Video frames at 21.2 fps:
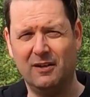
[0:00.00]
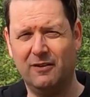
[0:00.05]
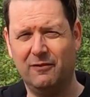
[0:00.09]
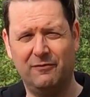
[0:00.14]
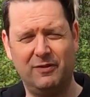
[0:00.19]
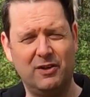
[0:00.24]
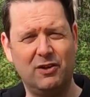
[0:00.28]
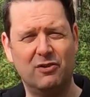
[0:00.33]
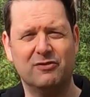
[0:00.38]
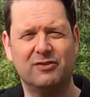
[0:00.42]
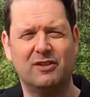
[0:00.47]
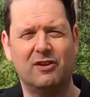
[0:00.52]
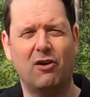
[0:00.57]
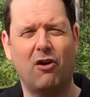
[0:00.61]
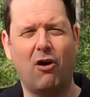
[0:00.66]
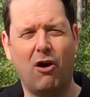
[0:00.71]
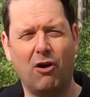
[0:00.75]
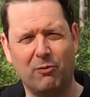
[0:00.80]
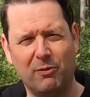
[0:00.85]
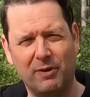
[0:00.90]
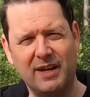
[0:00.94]
videos that are
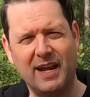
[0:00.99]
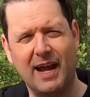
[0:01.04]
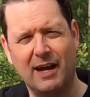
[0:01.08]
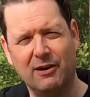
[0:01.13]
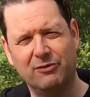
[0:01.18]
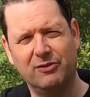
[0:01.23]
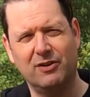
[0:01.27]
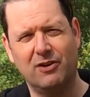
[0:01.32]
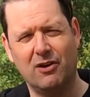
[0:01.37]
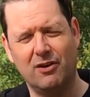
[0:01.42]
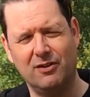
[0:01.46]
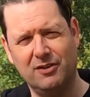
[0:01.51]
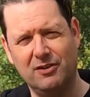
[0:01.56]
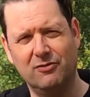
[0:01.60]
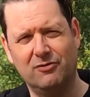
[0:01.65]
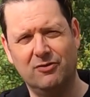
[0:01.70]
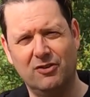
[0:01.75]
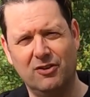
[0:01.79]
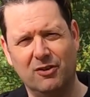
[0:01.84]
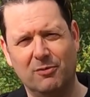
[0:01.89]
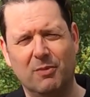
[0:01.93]
already out there on
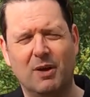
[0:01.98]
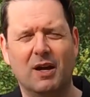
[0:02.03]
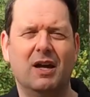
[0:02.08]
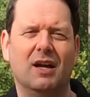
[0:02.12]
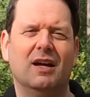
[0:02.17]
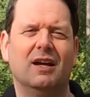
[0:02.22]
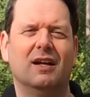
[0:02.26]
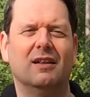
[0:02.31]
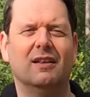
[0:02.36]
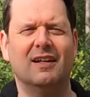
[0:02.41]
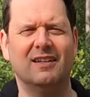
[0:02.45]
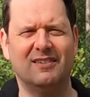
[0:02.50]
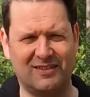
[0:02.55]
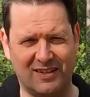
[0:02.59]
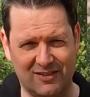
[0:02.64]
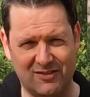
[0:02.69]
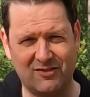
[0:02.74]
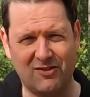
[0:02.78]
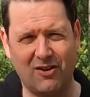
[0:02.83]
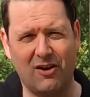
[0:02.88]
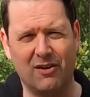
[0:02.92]
YouTube. Let's get
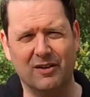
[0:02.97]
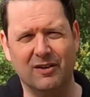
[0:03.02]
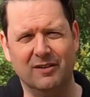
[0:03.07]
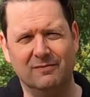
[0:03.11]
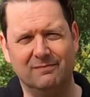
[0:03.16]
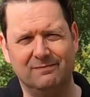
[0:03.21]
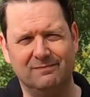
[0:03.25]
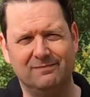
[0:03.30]
started.